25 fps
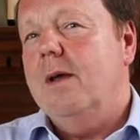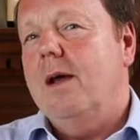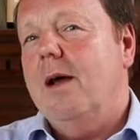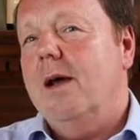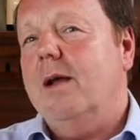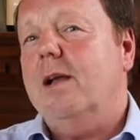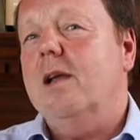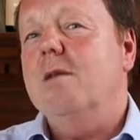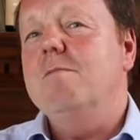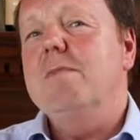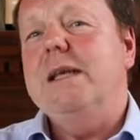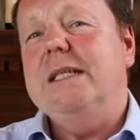a
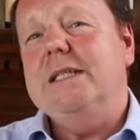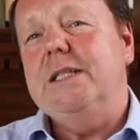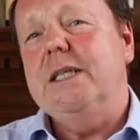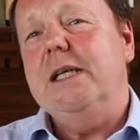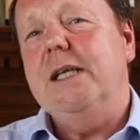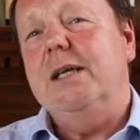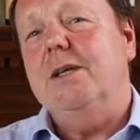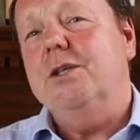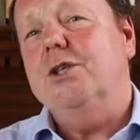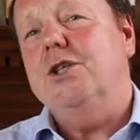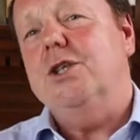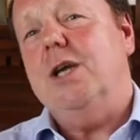
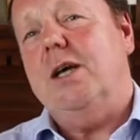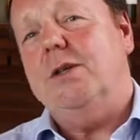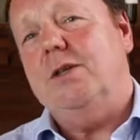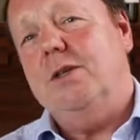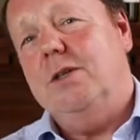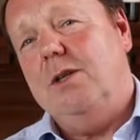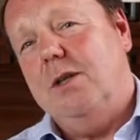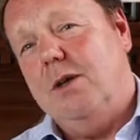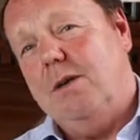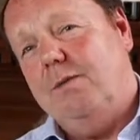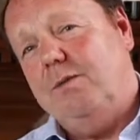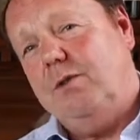committee in
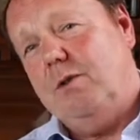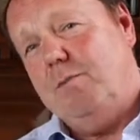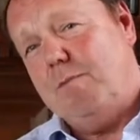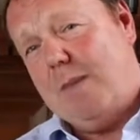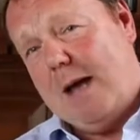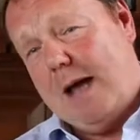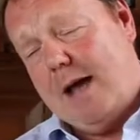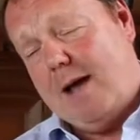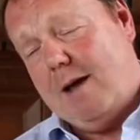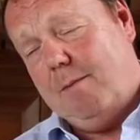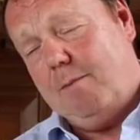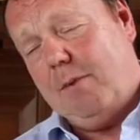
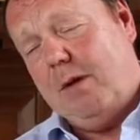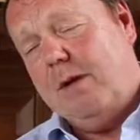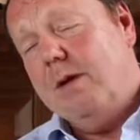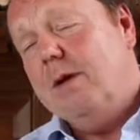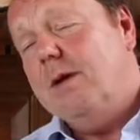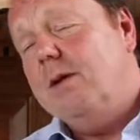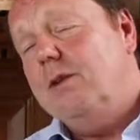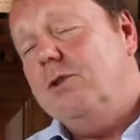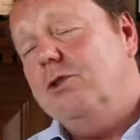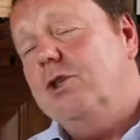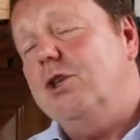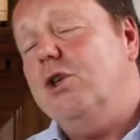Châteauneuf-du-Pape
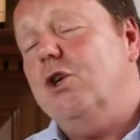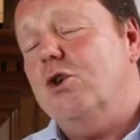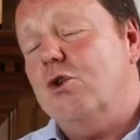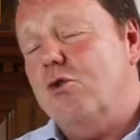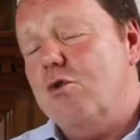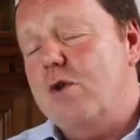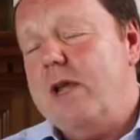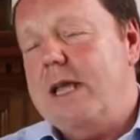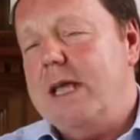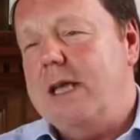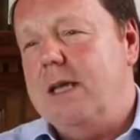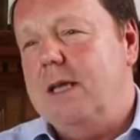
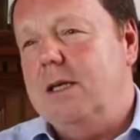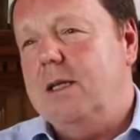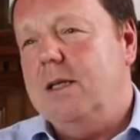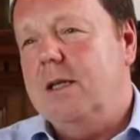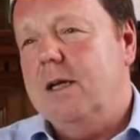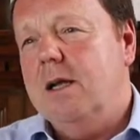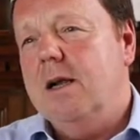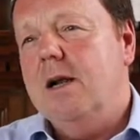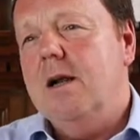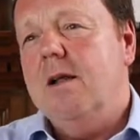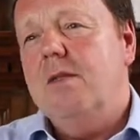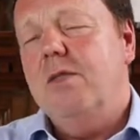decreed
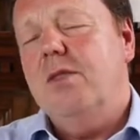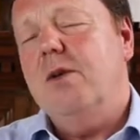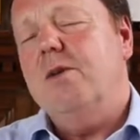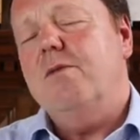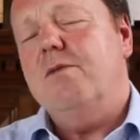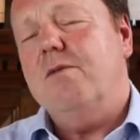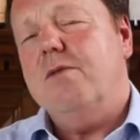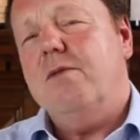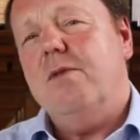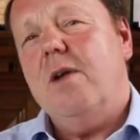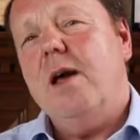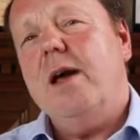that
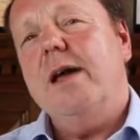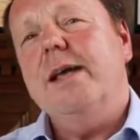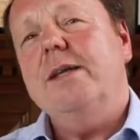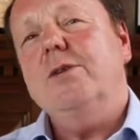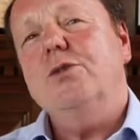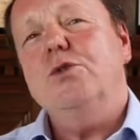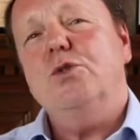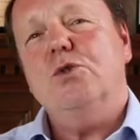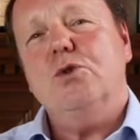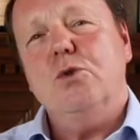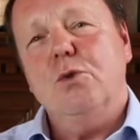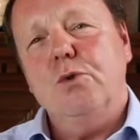flying
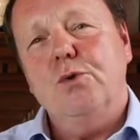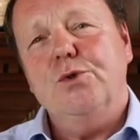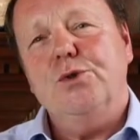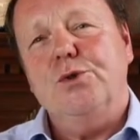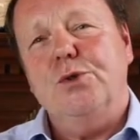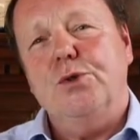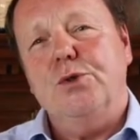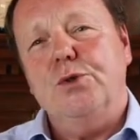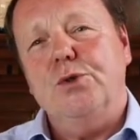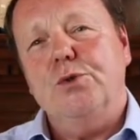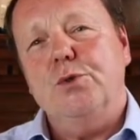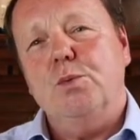
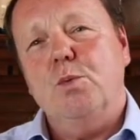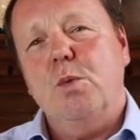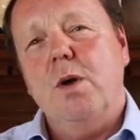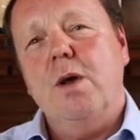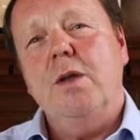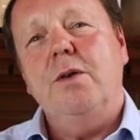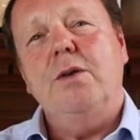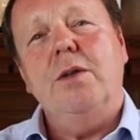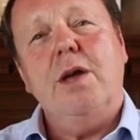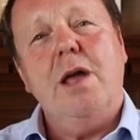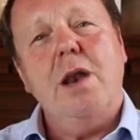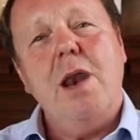saucers
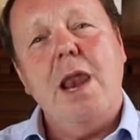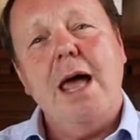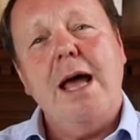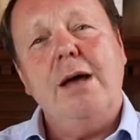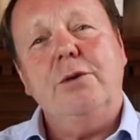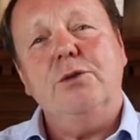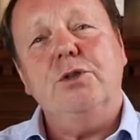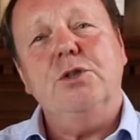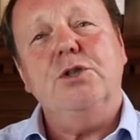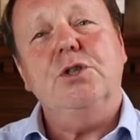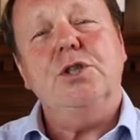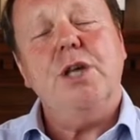weren't
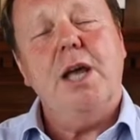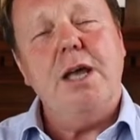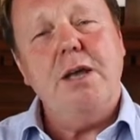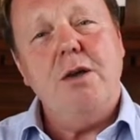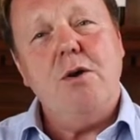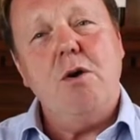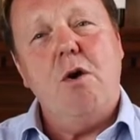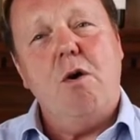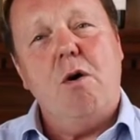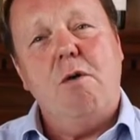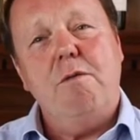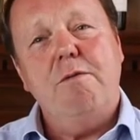allowed to
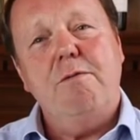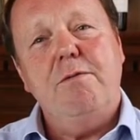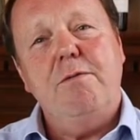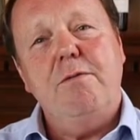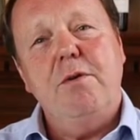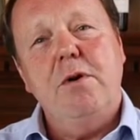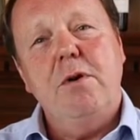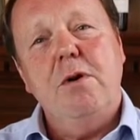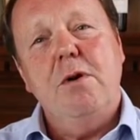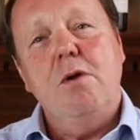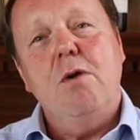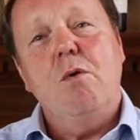take off
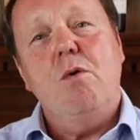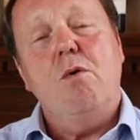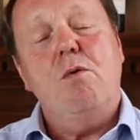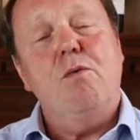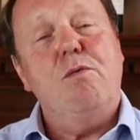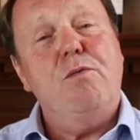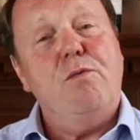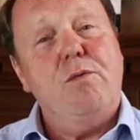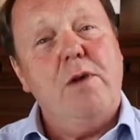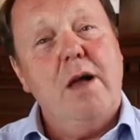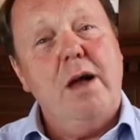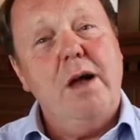or
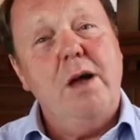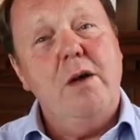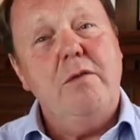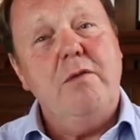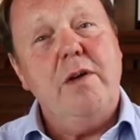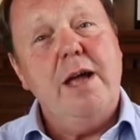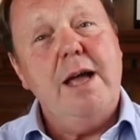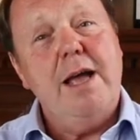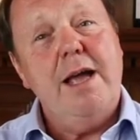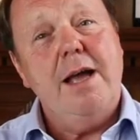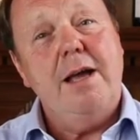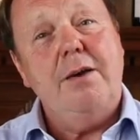fly
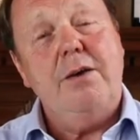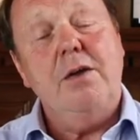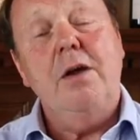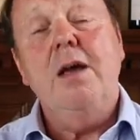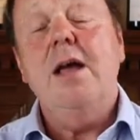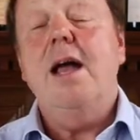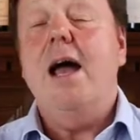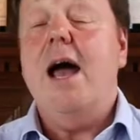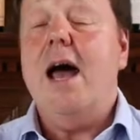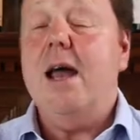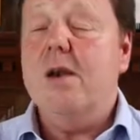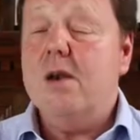overhead
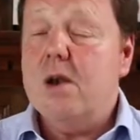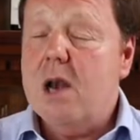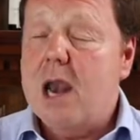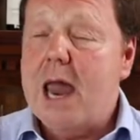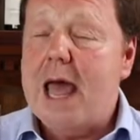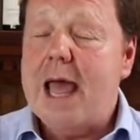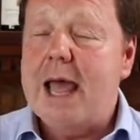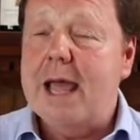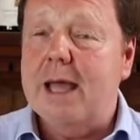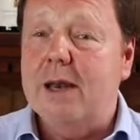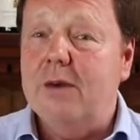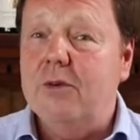and
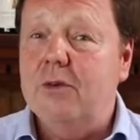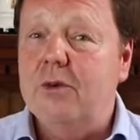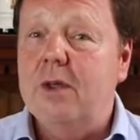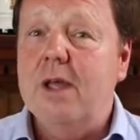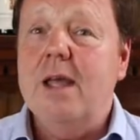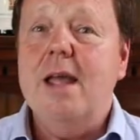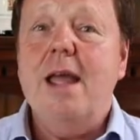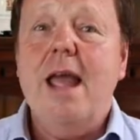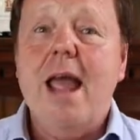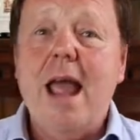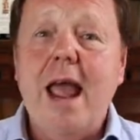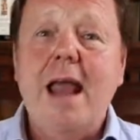land
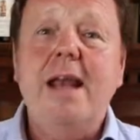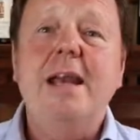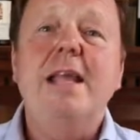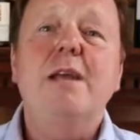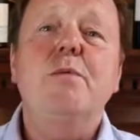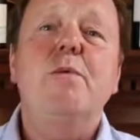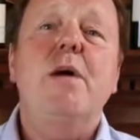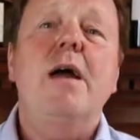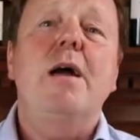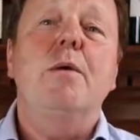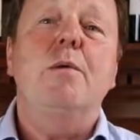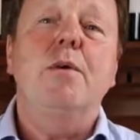
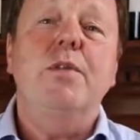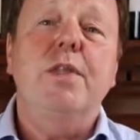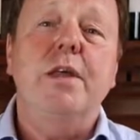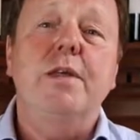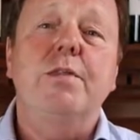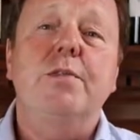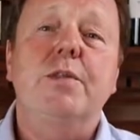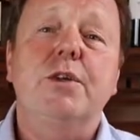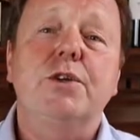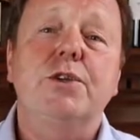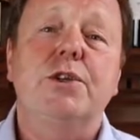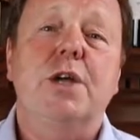anywhere
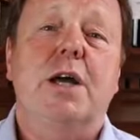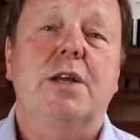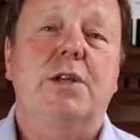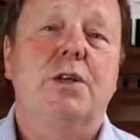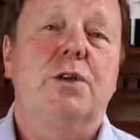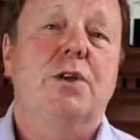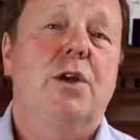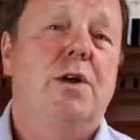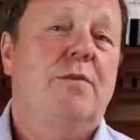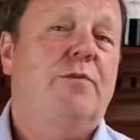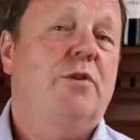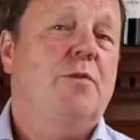within the
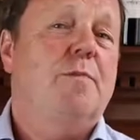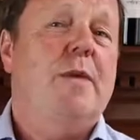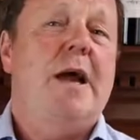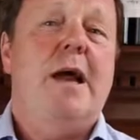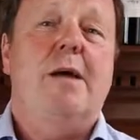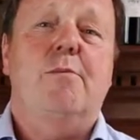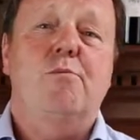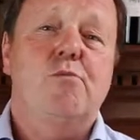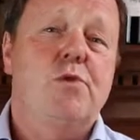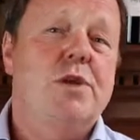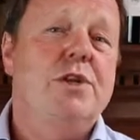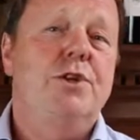
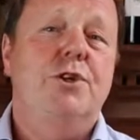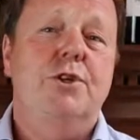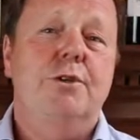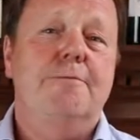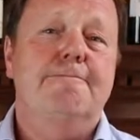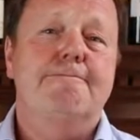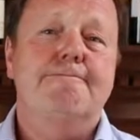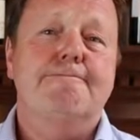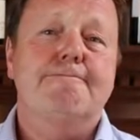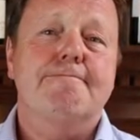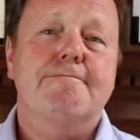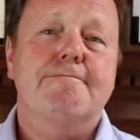Châteauneuf-du-Pape region.